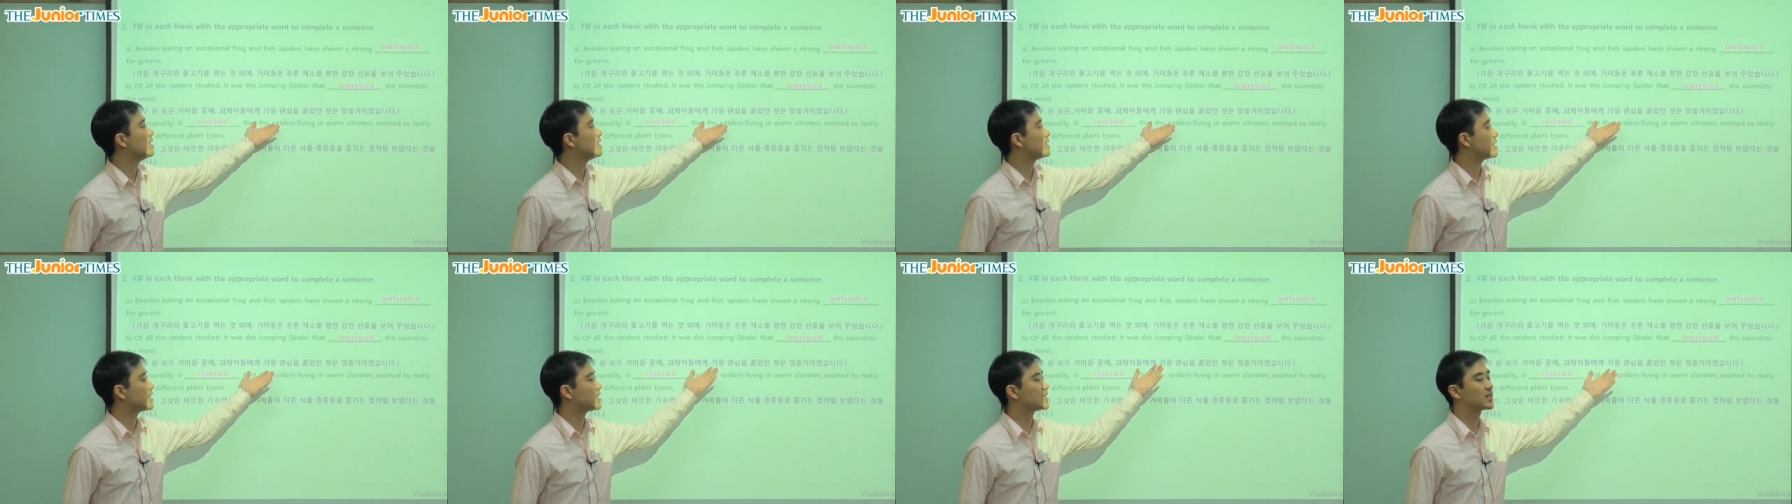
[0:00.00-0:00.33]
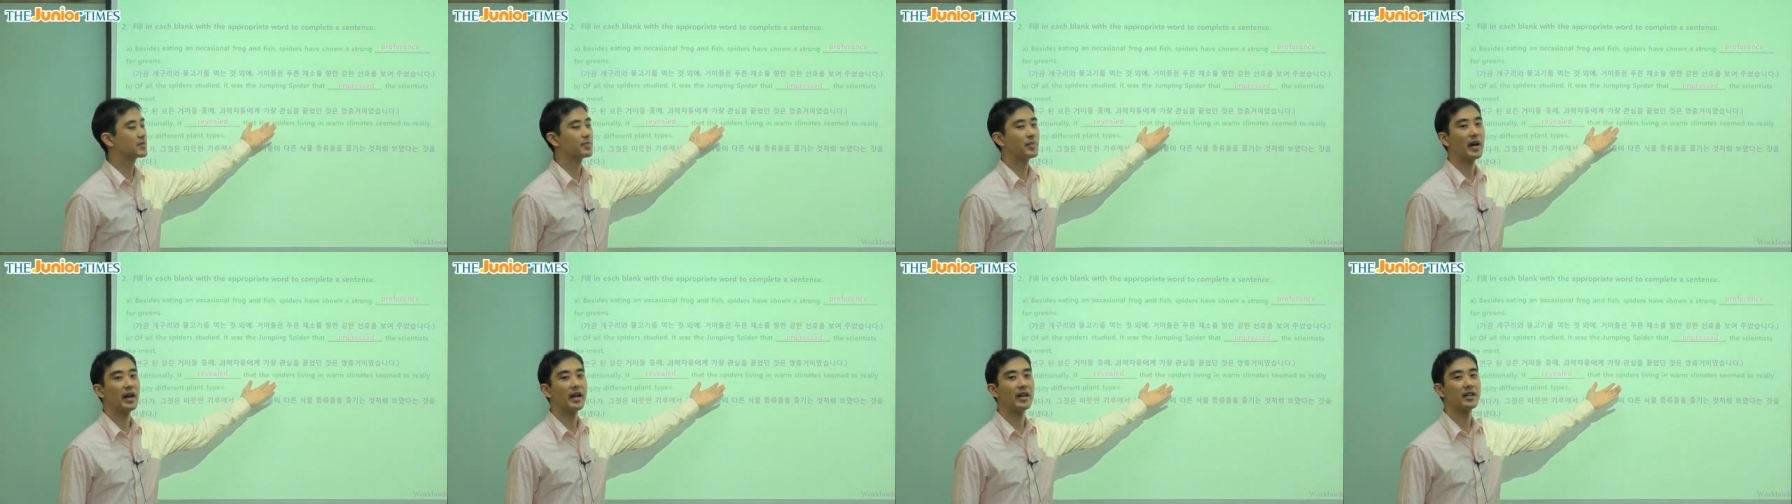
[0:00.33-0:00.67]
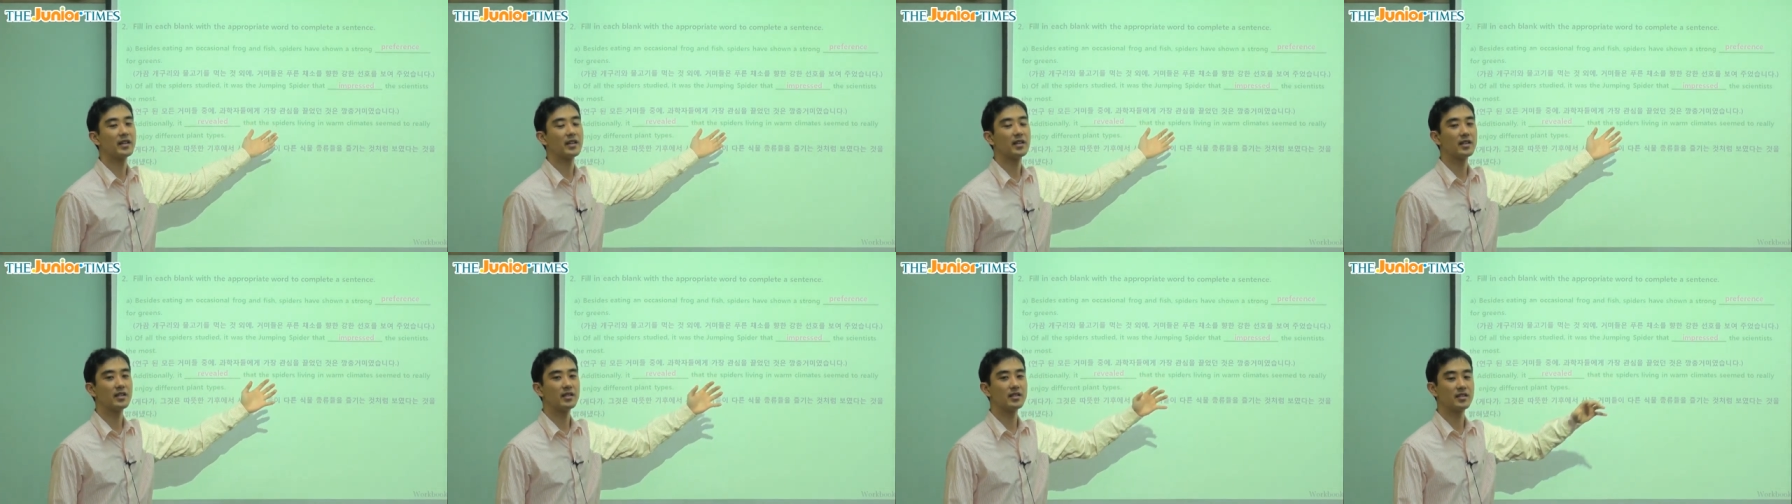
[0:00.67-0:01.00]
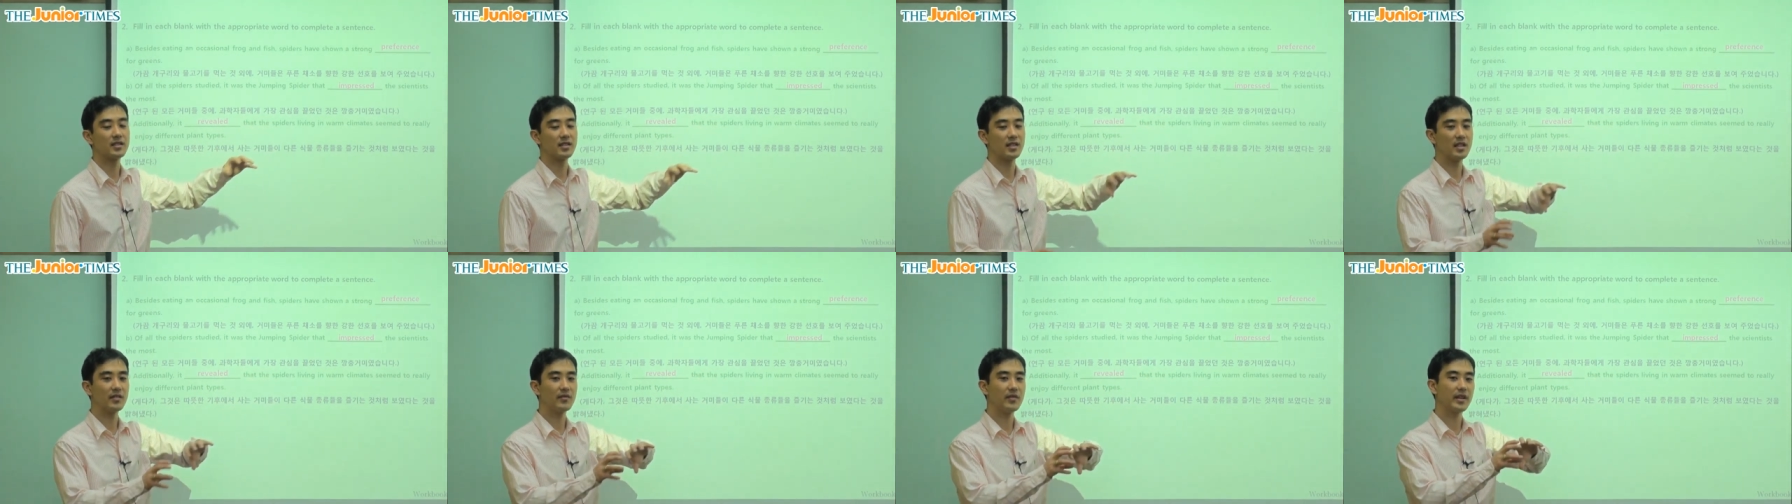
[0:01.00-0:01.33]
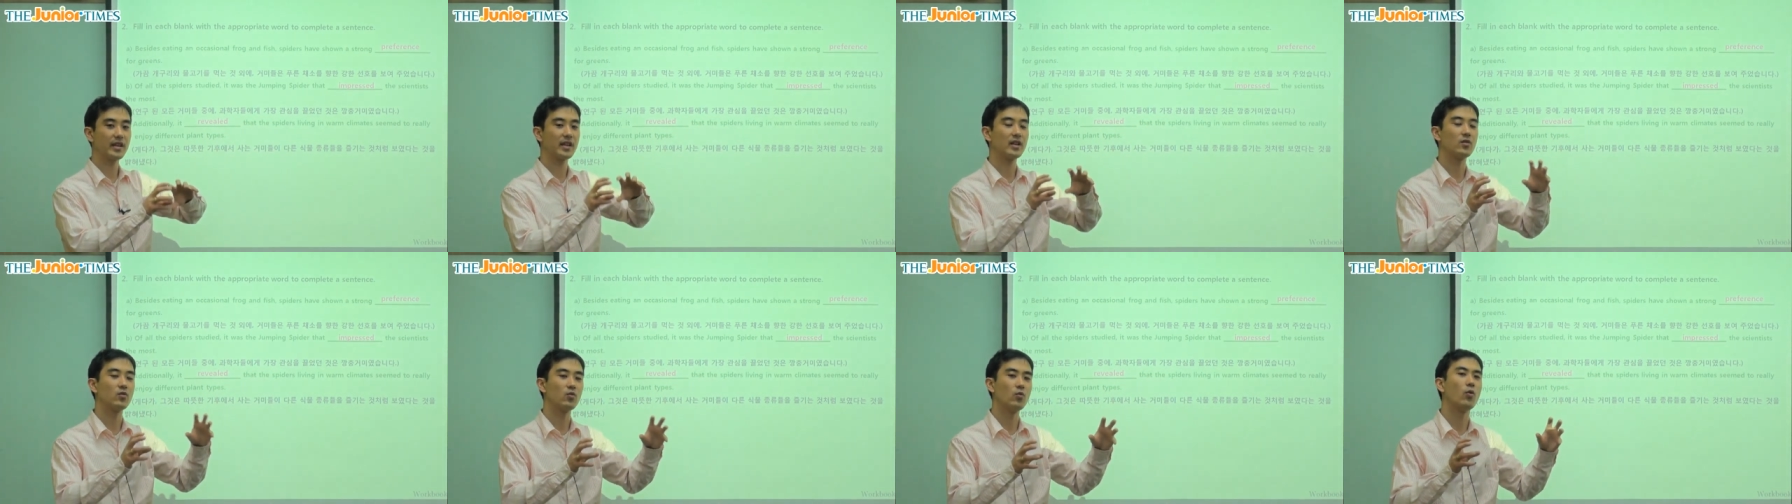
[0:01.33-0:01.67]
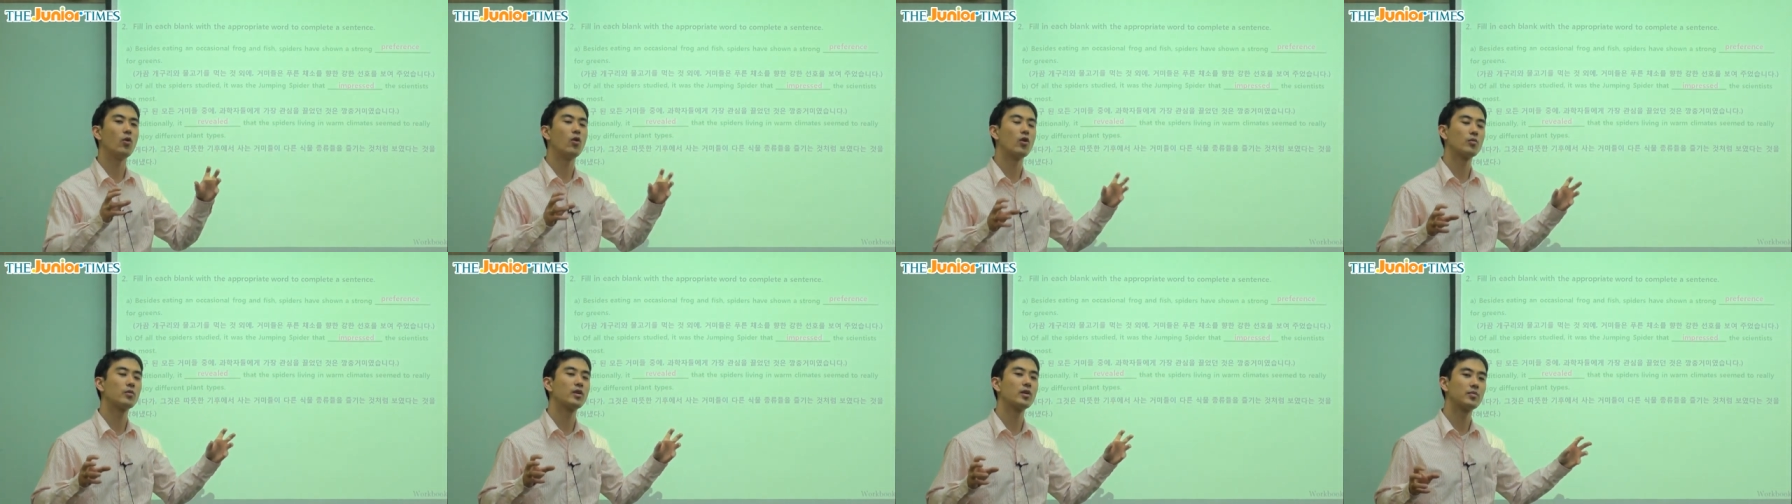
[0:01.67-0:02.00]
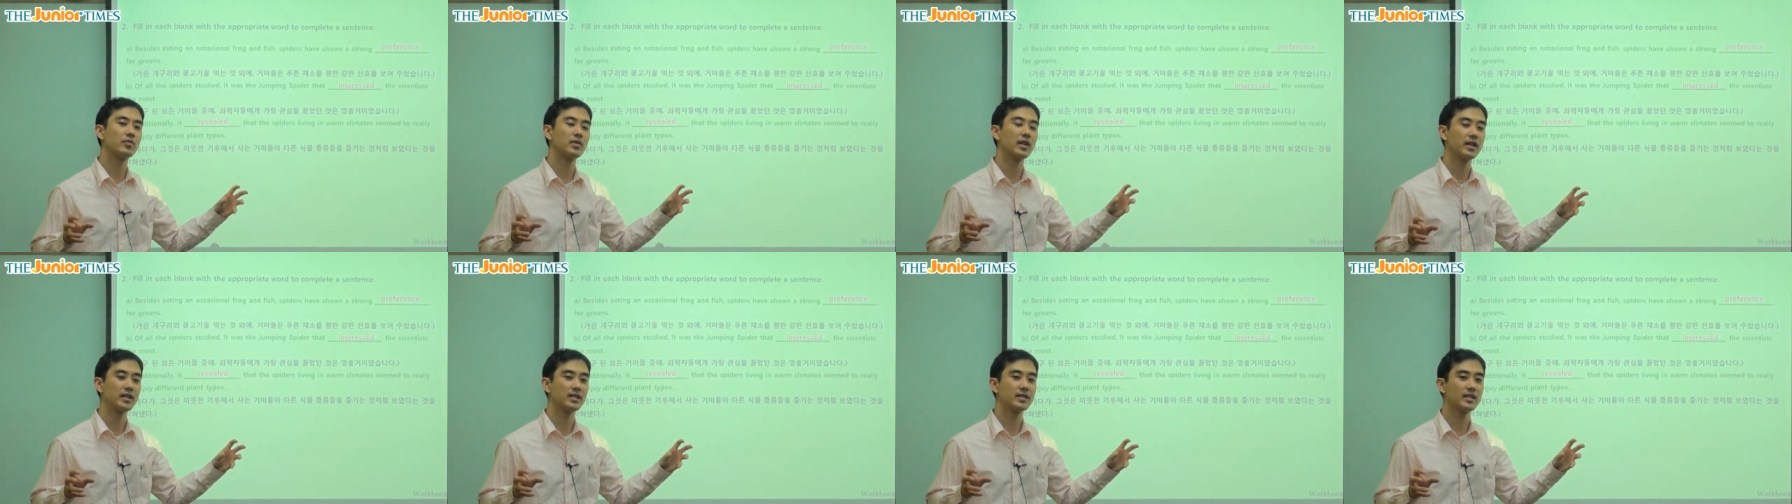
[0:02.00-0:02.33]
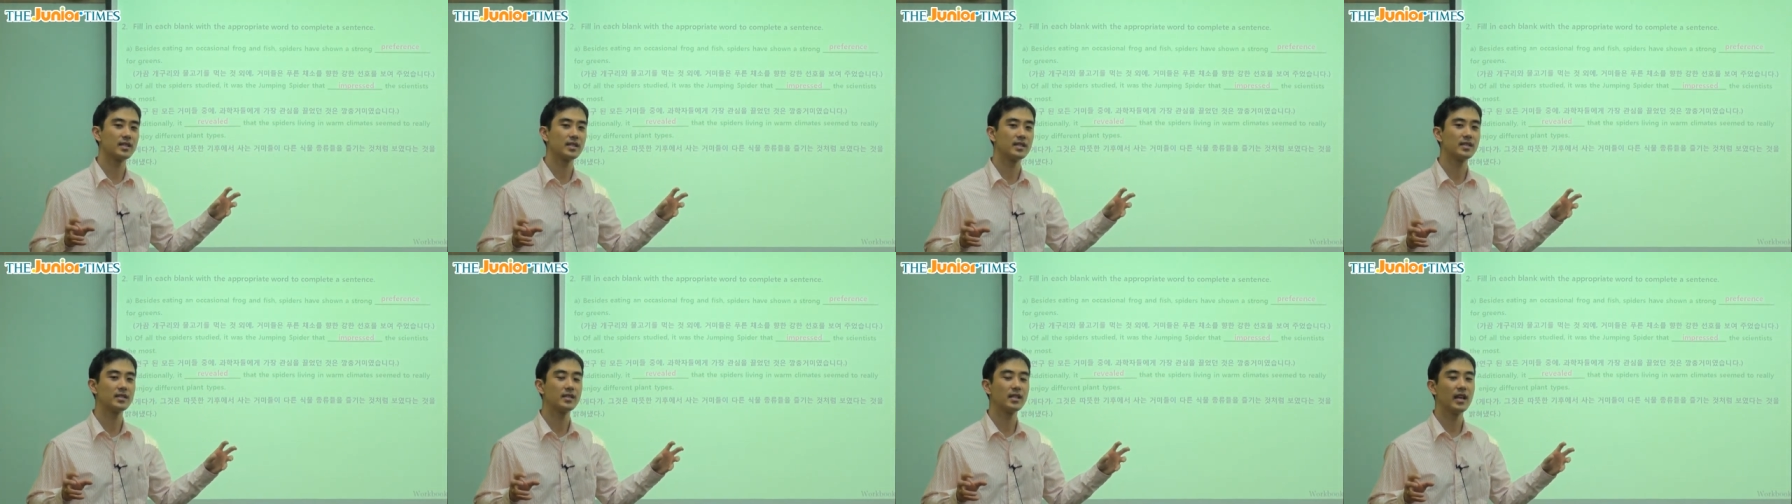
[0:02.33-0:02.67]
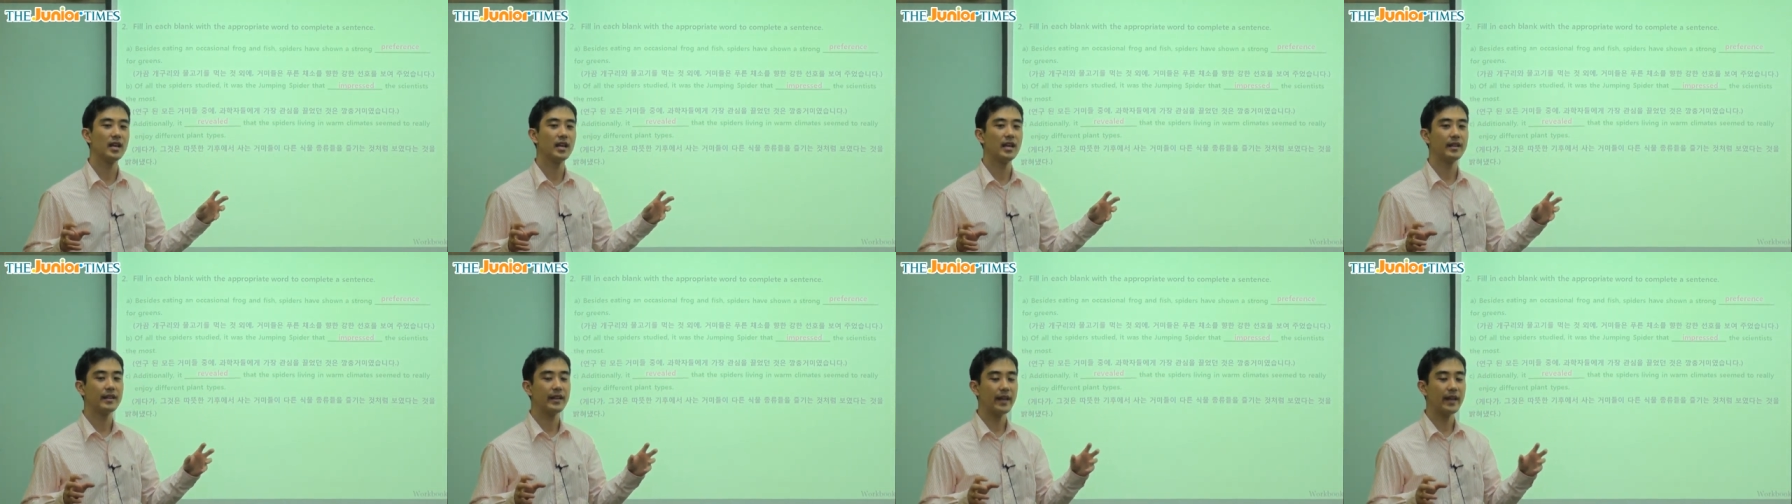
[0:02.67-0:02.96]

that spiders living in warmer places,